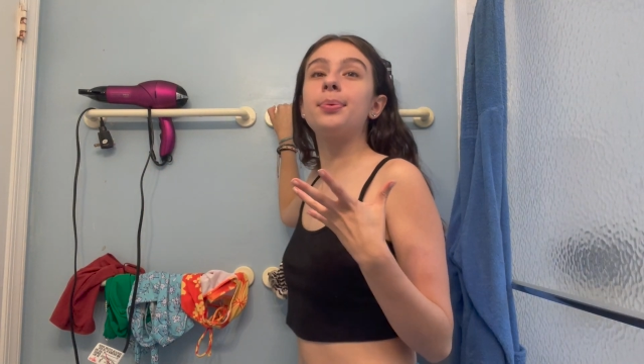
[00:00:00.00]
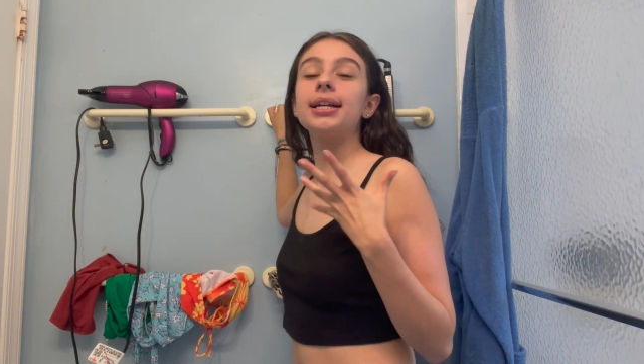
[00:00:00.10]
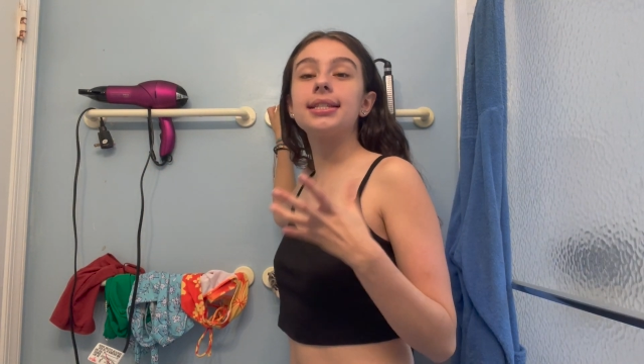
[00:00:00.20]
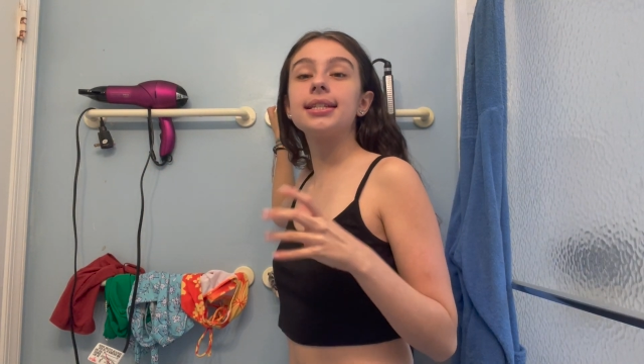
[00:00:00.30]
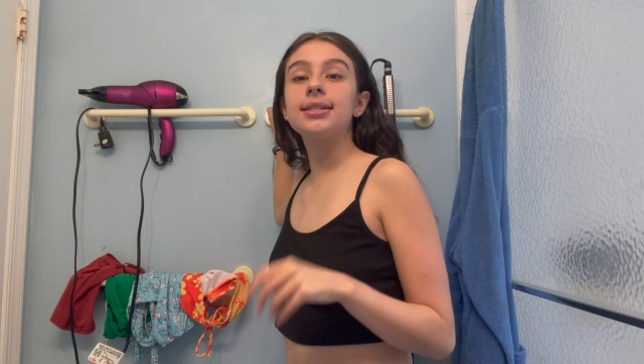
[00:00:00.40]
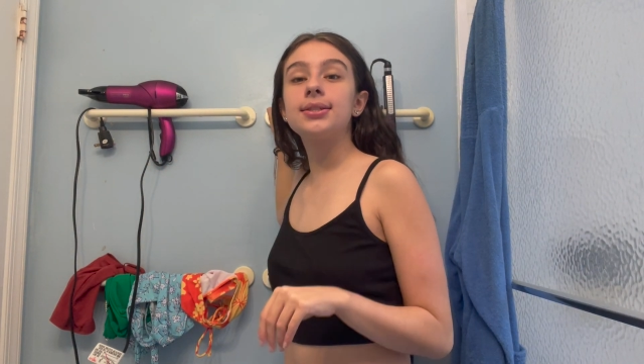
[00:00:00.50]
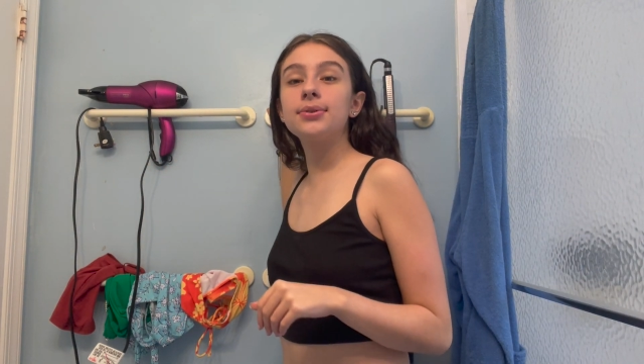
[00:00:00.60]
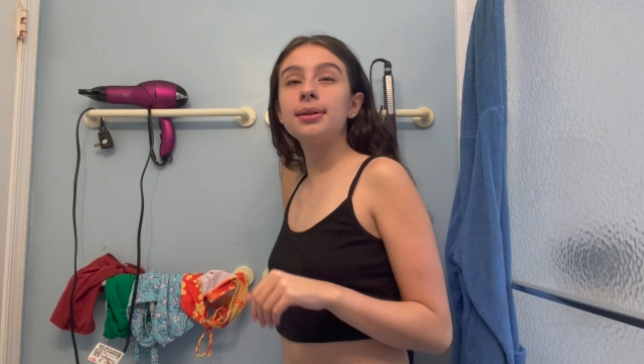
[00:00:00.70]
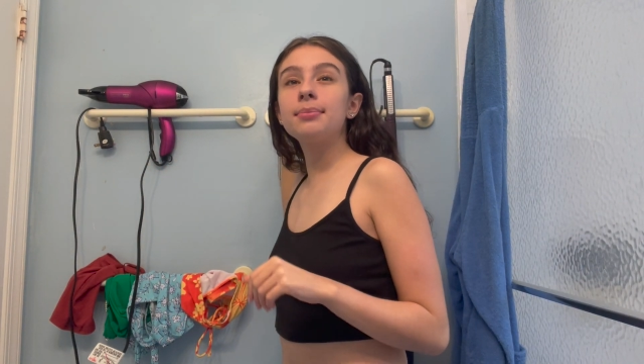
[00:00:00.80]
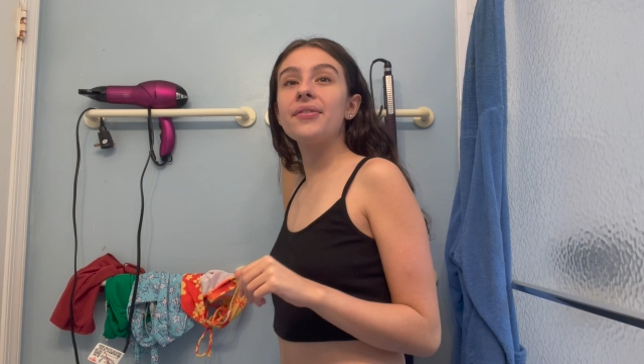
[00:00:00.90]
braces
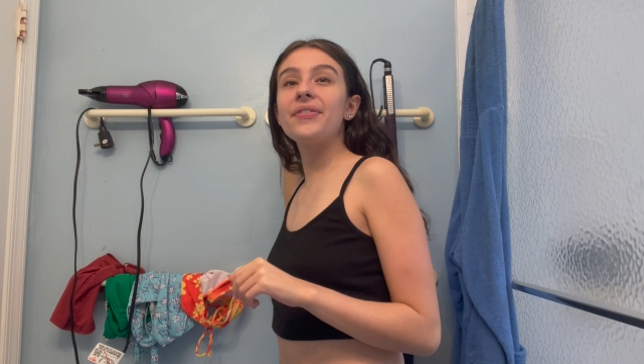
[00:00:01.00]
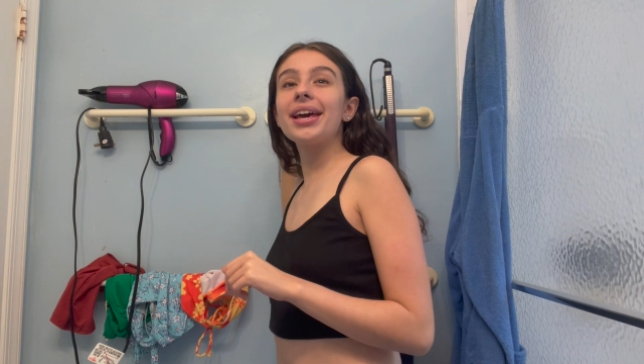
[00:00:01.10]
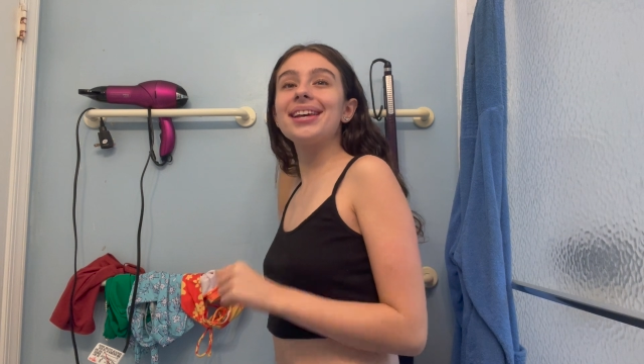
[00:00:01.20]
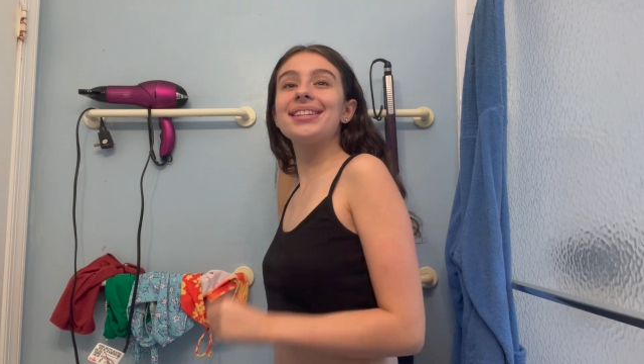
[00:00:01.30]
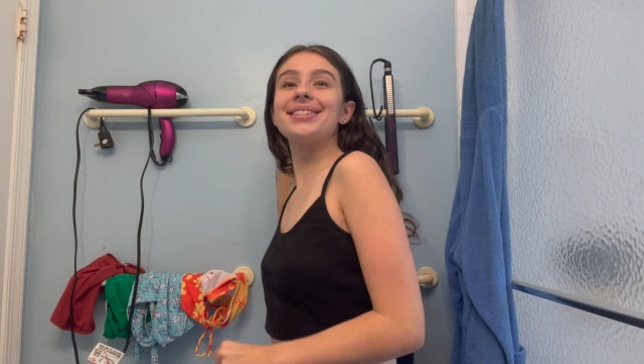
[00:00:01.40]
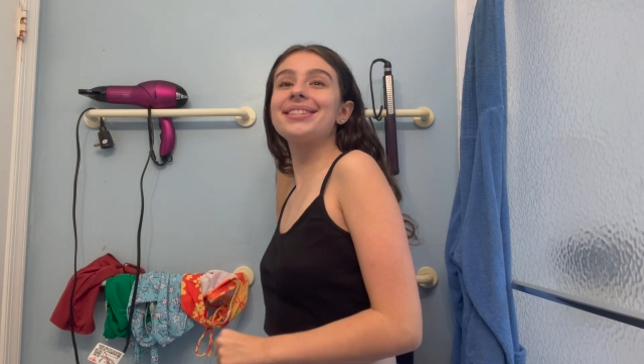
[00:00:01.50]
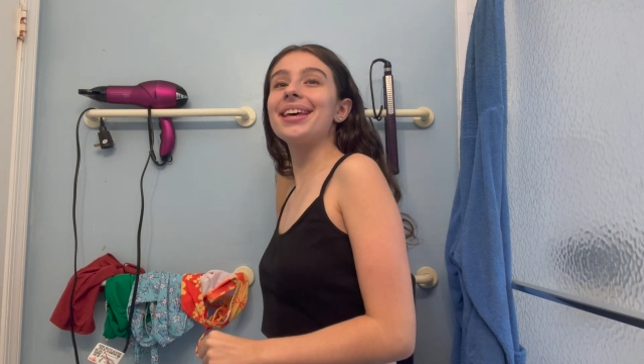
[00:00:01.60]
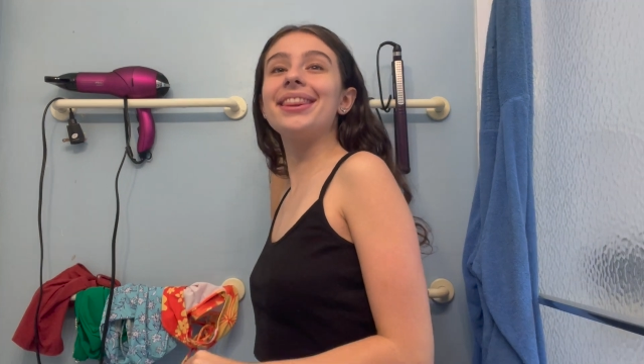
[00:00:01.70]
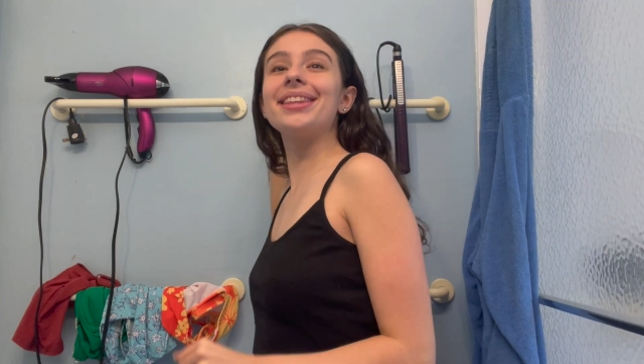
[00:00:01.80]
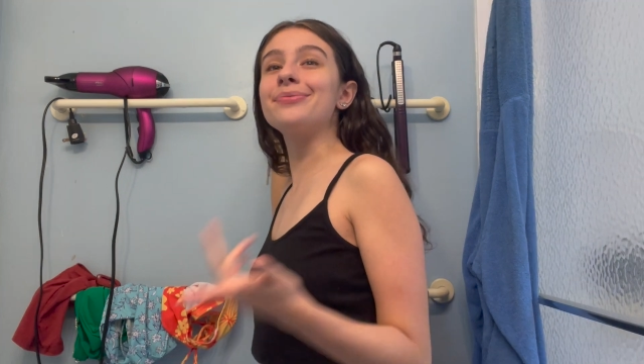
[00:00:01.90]
suited my face
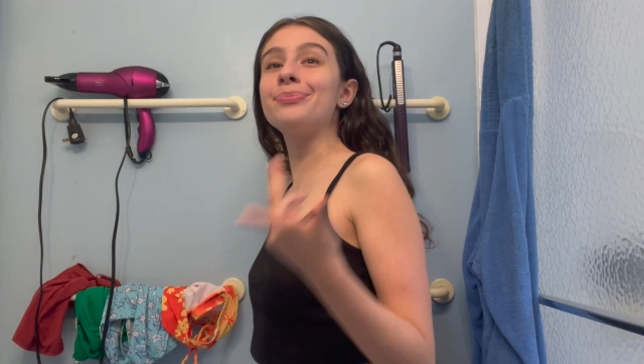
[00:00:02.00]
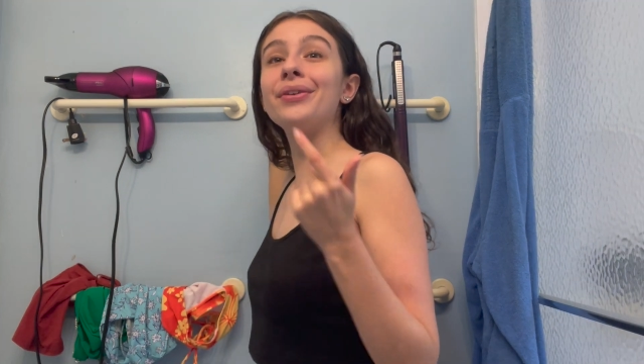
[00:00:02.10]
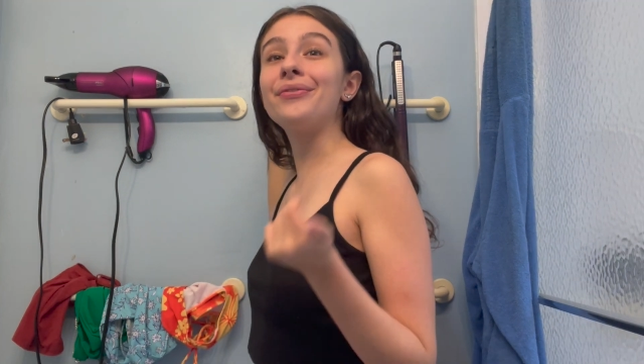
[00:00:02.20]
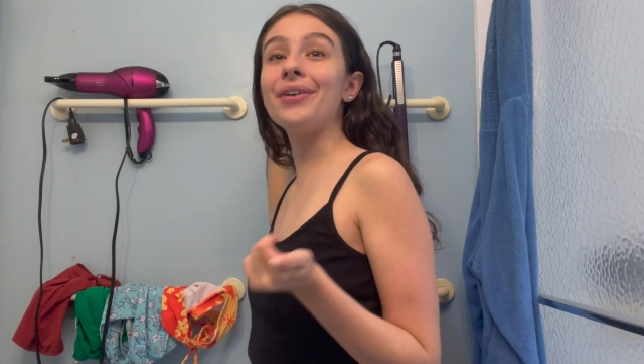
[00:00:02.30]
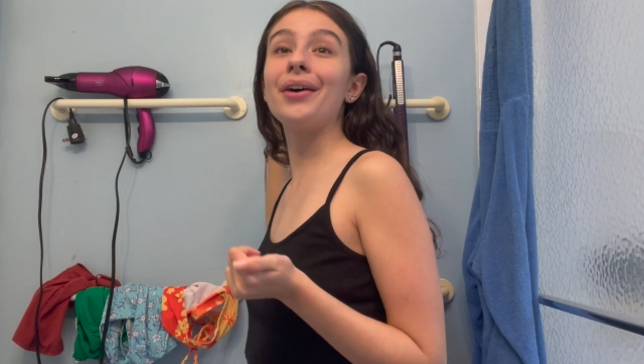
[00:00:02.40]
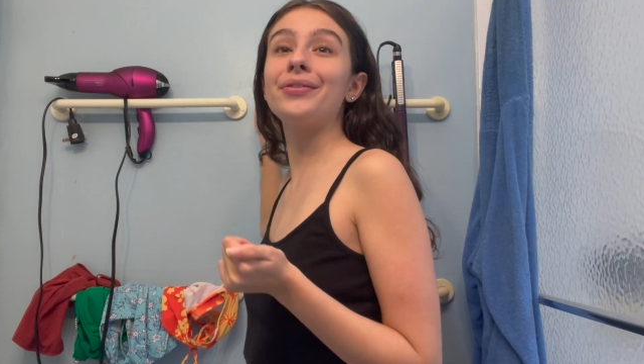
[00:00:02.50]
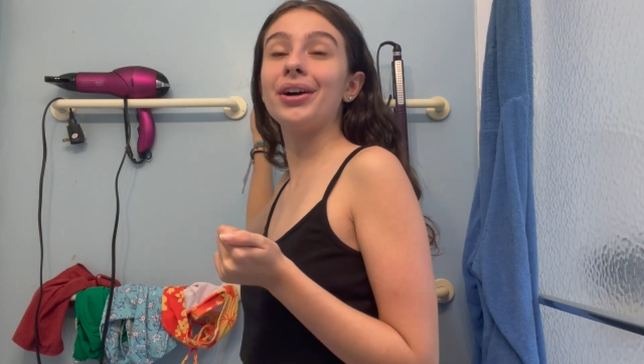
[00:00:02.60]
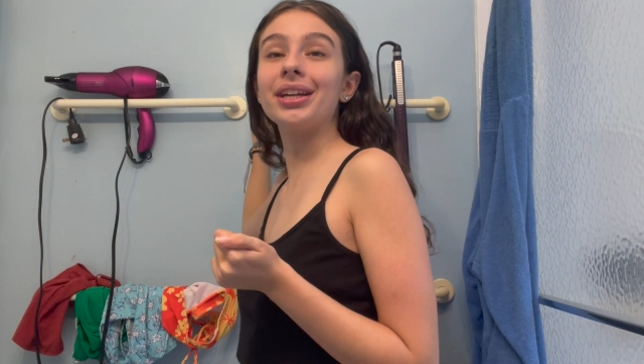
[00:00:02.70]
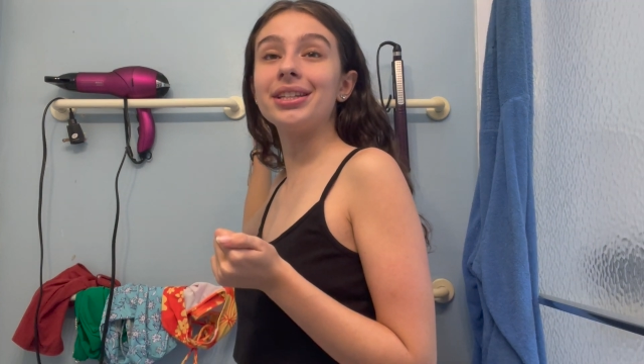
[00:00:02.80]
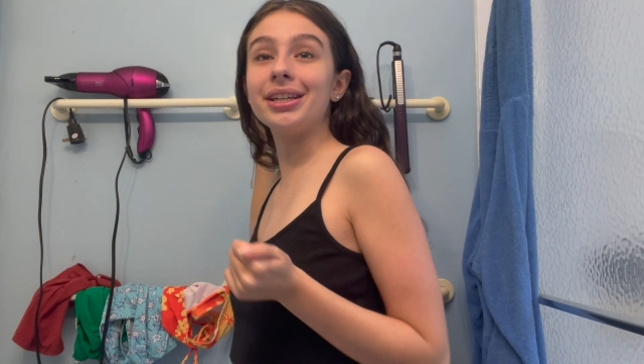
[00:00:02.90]
and these big fat
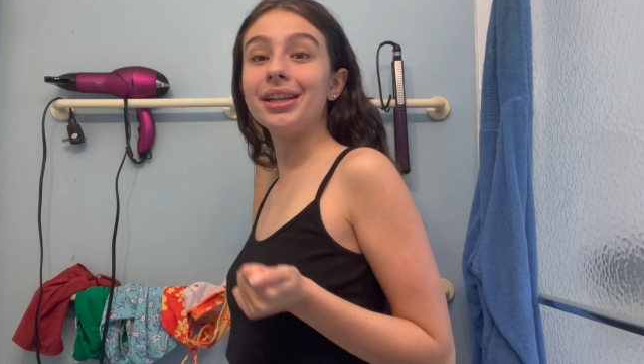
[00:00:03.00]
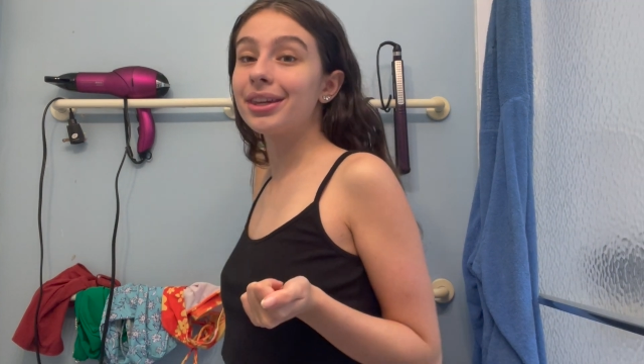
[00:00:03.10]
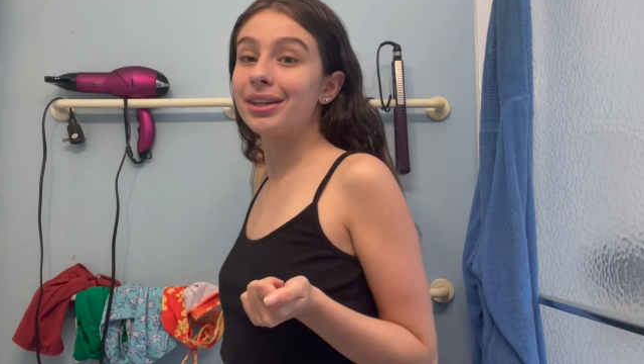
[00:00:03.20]
fucking teeth